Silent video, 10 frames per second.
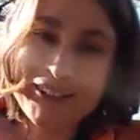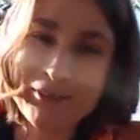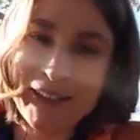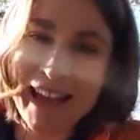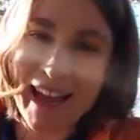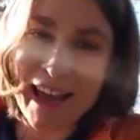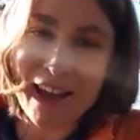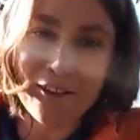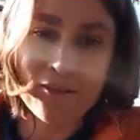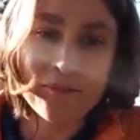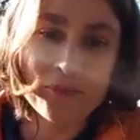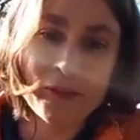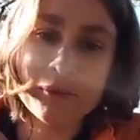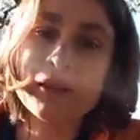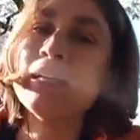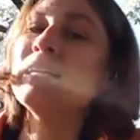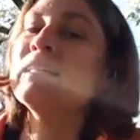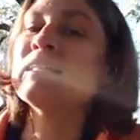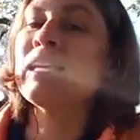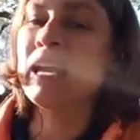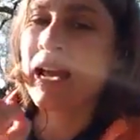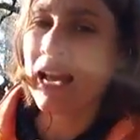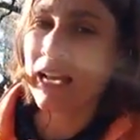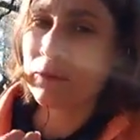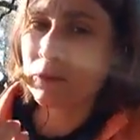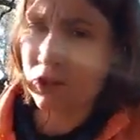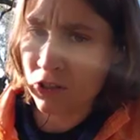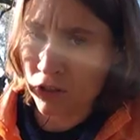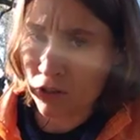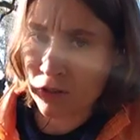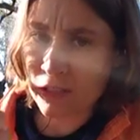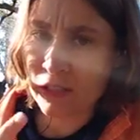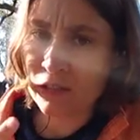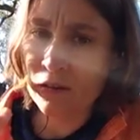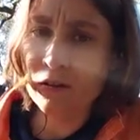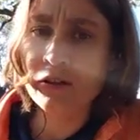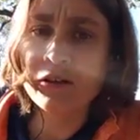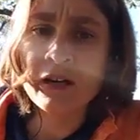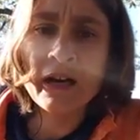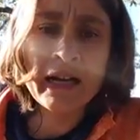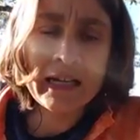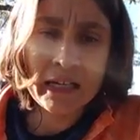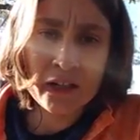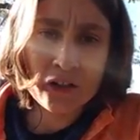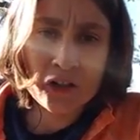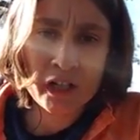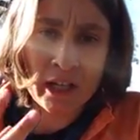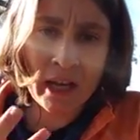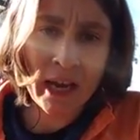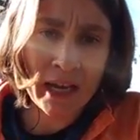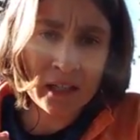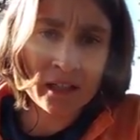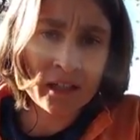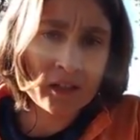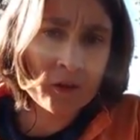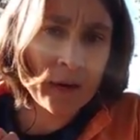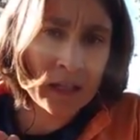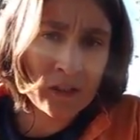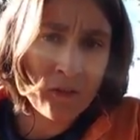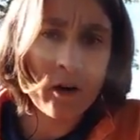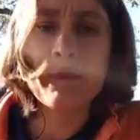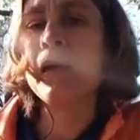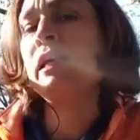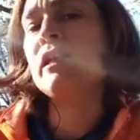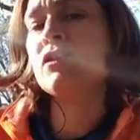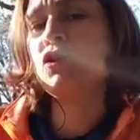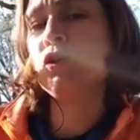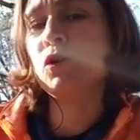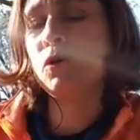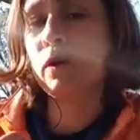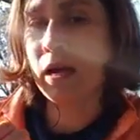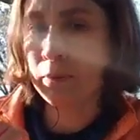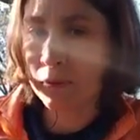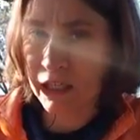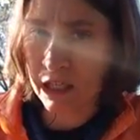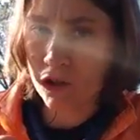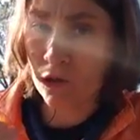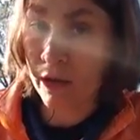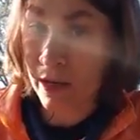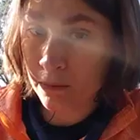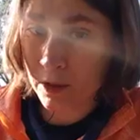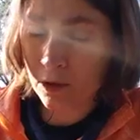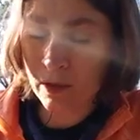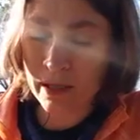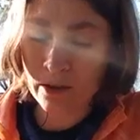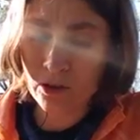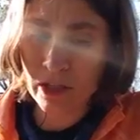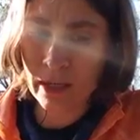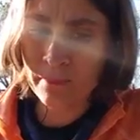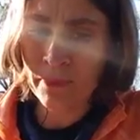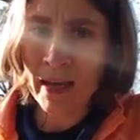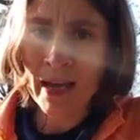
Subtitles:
do we have the plant able to use this solar energy and transform it into a potential chemical energy